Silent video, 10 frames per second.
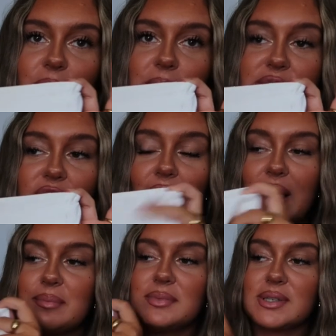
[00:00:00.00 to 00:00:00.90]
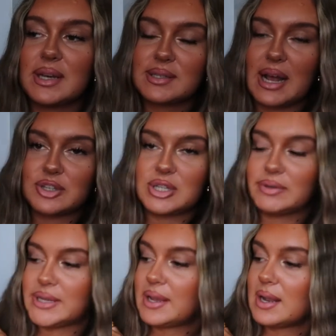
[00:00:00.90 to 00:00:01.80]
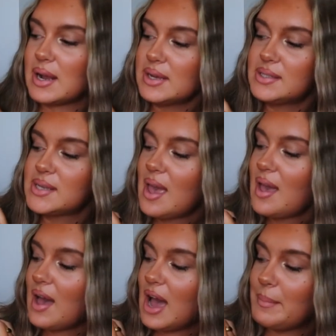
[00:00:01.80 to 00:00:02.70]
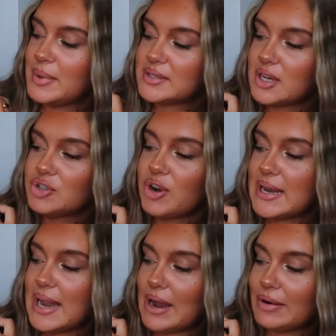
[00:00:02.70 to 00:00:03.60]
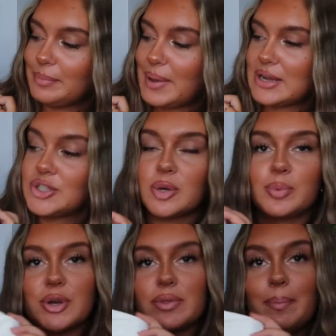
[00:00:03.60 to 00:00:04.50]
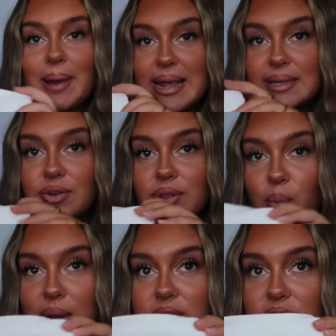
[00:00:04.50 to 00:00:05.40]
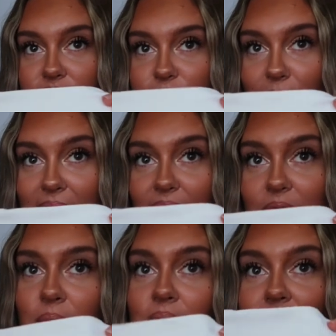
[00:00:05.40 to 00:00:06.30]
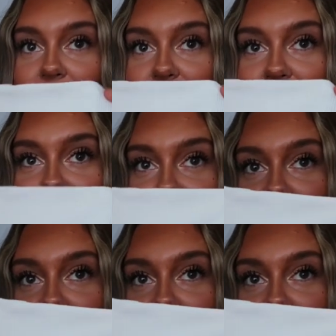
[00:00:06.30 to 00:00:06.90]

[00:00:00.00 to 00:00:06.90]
many times. It's actually ridiculous. It's such a great layering piece. You could put it with a blazer in the winter as well. And